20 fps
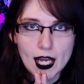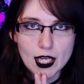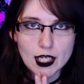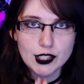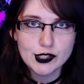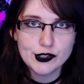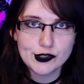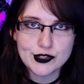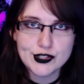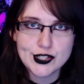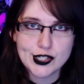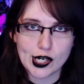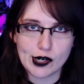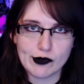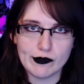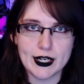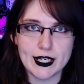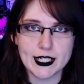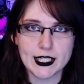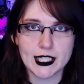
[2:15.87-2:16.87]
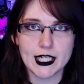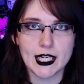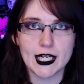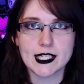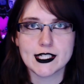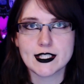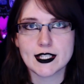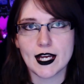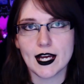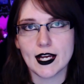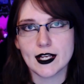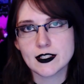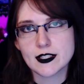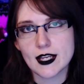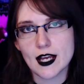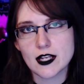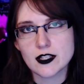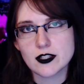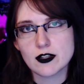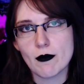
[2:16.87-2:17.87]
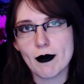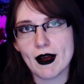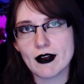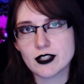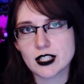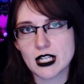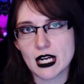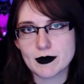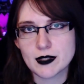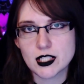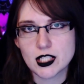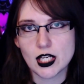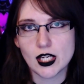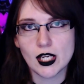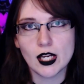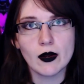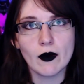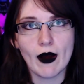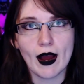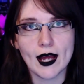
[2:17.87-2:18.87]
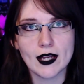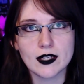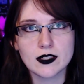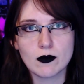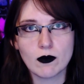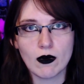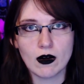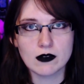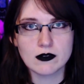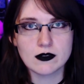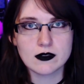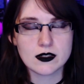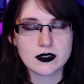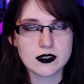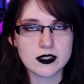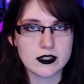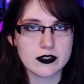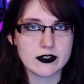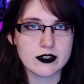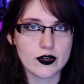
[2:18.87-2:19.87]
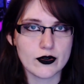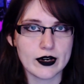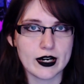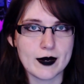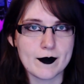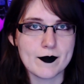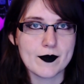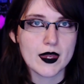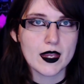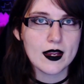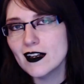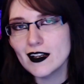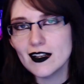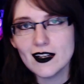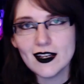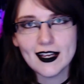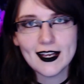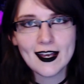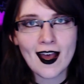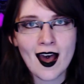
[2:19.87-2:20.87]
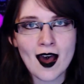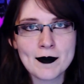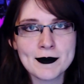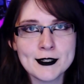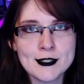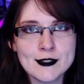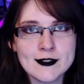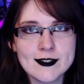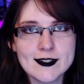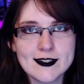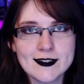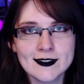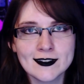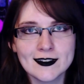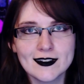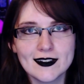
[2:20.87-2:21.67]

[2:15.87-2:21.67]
you'll start reading it and get to about chapter 2 and want to scream. It happens.